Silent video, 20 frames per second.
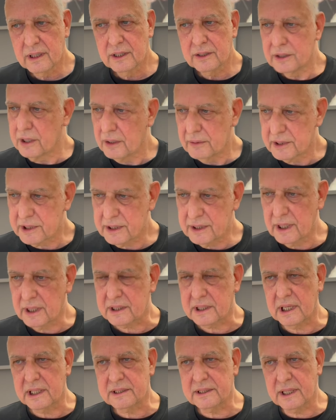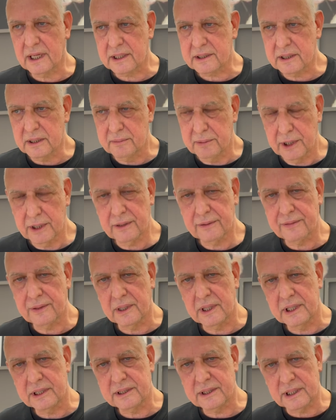No, it's not. It's actually
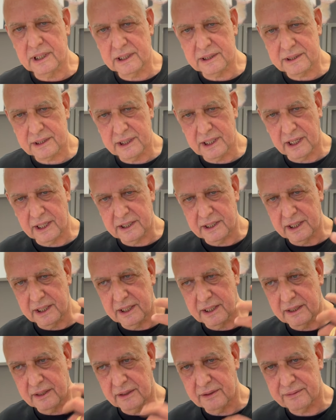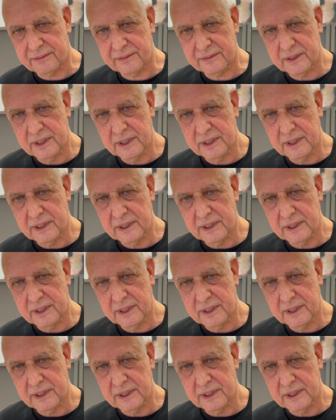beautiful. It's the idea of,